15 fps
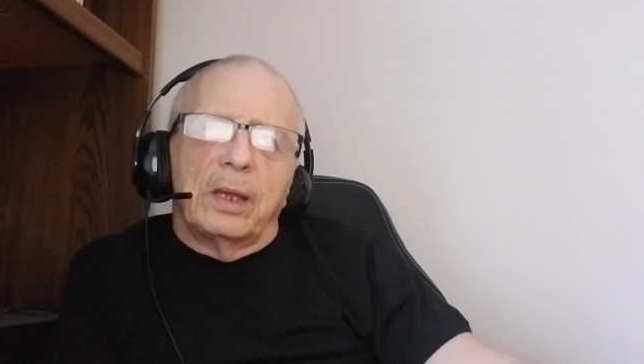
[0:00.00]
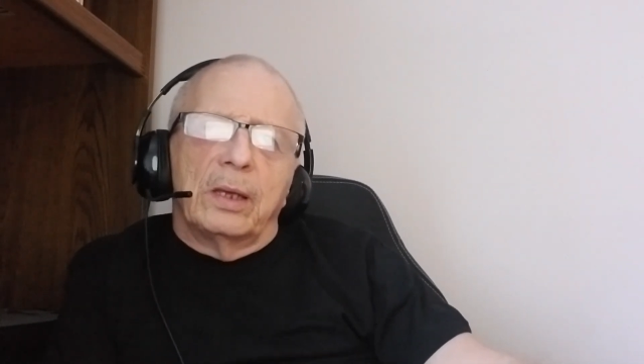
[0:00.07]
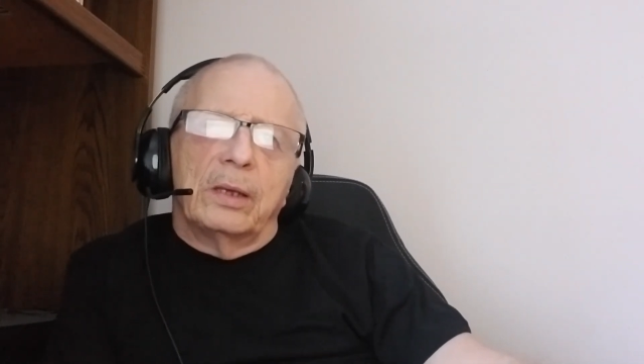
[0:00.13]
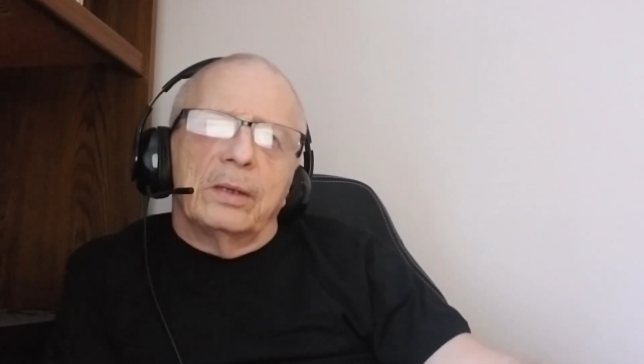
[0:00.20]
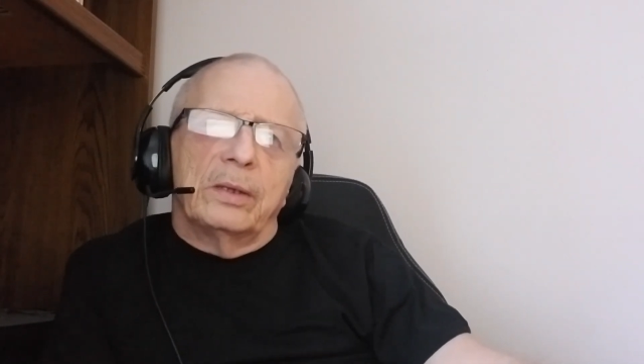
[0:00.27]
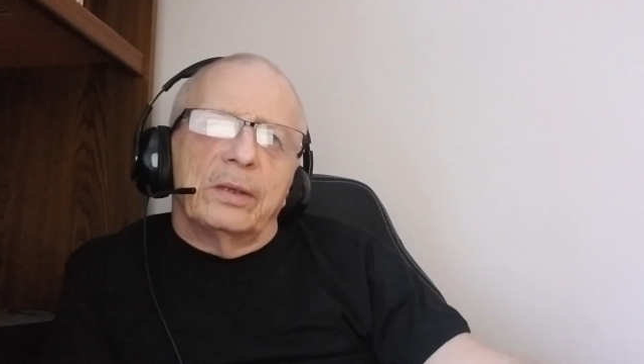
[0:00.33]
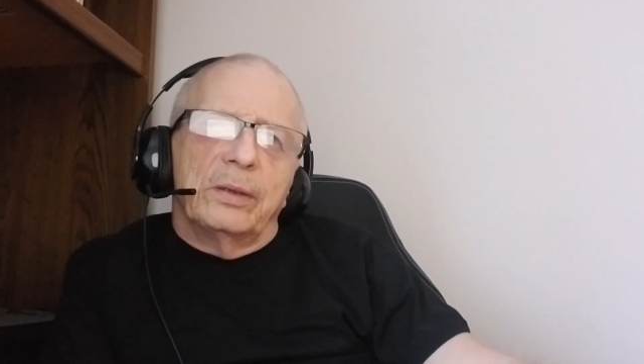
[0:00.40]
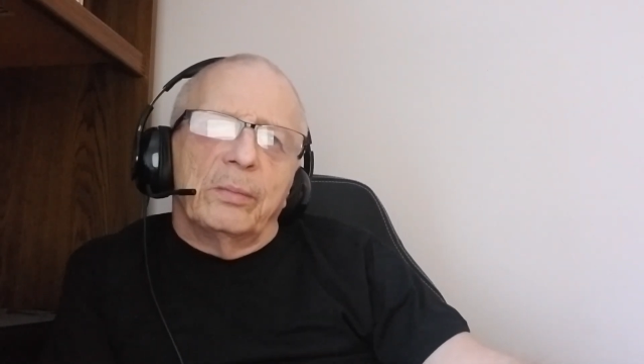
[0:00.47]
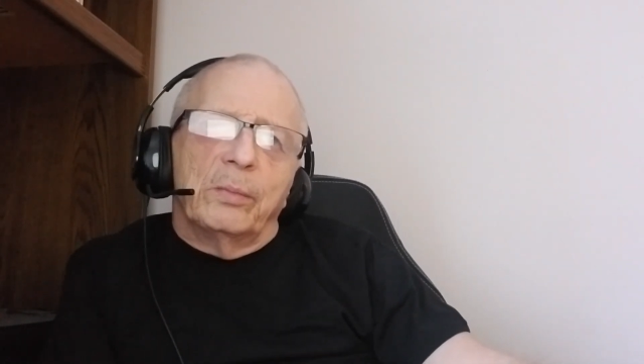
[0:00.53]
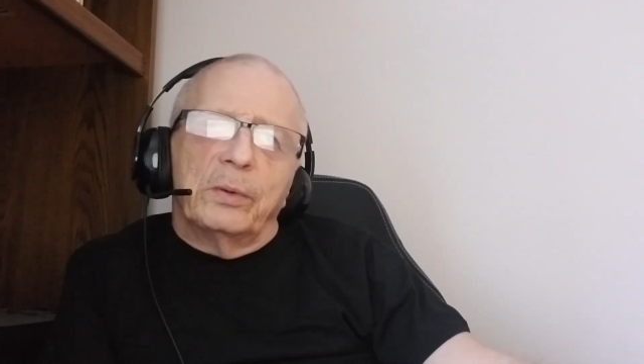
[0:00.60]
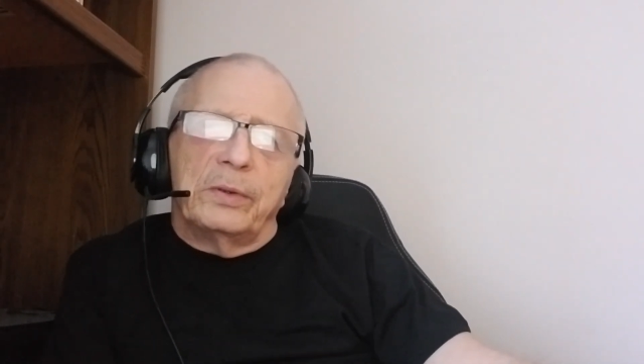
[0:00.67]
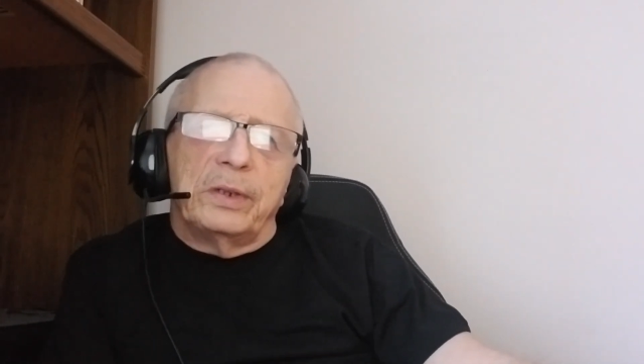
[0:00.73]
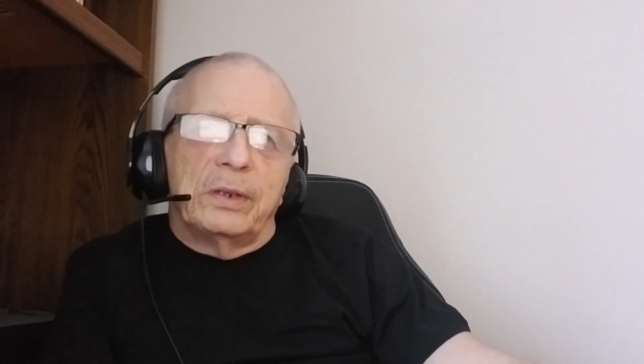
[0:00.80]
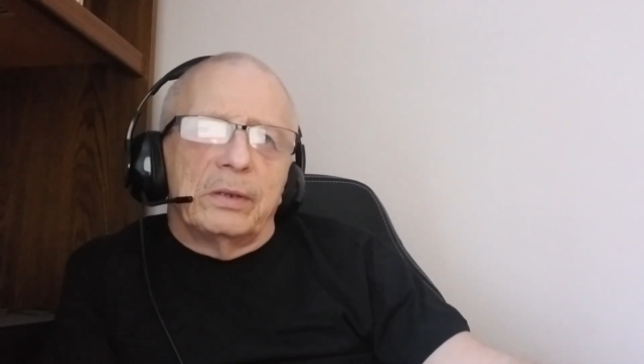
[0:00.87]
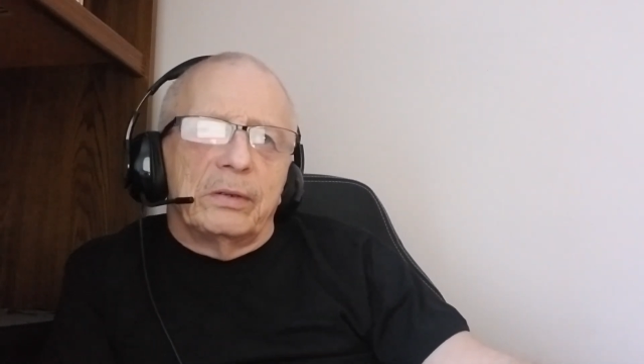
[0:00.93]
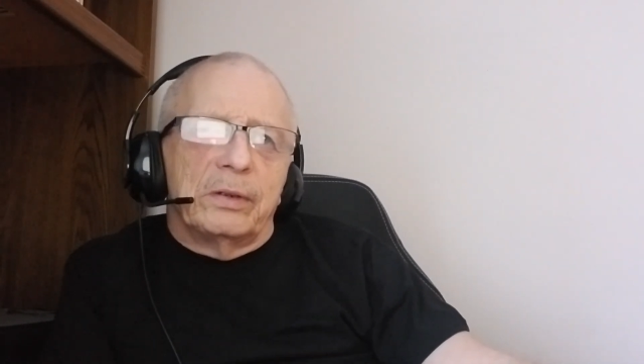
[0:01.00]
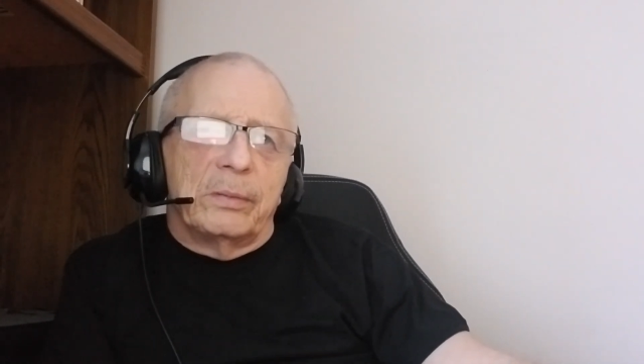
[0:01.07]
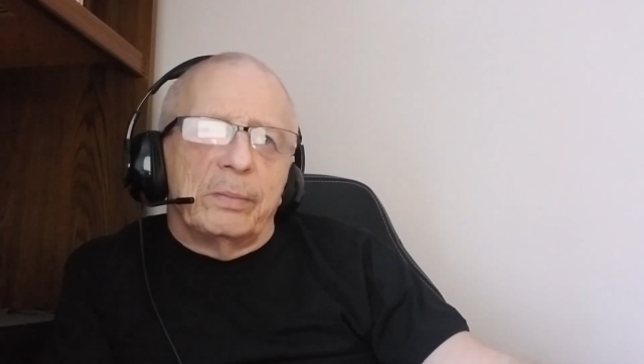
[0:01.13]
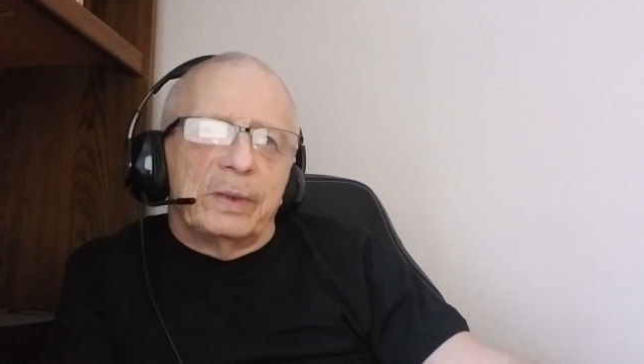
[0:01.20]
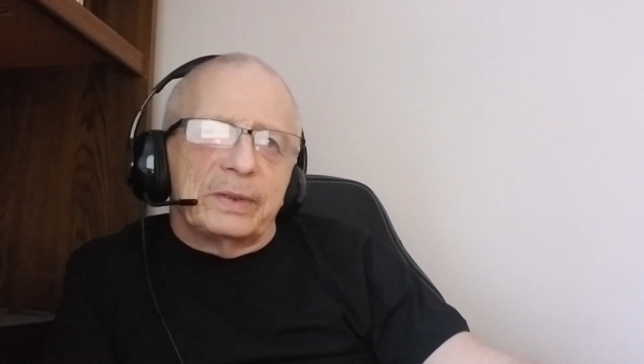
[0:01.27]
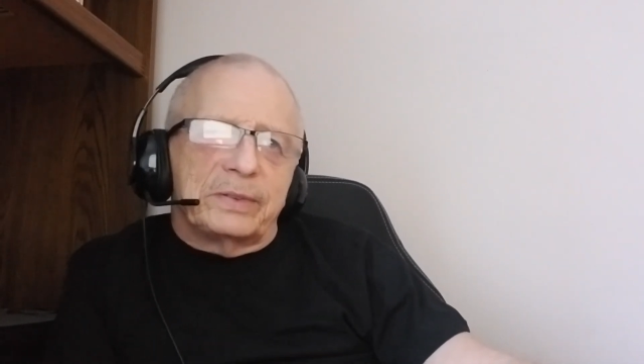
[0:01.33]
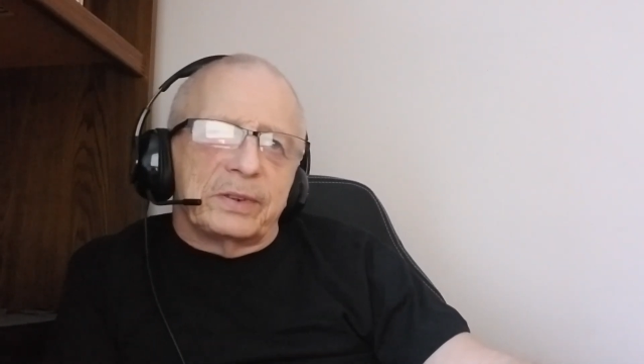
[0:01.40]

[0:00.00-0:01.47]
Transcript: The more you learn about